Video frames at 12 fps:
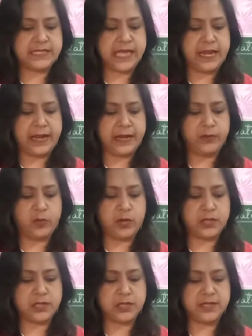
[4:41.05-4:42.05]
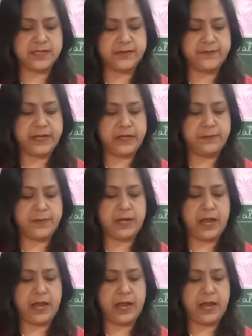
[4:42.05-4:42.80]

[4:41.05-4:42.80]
saline water is available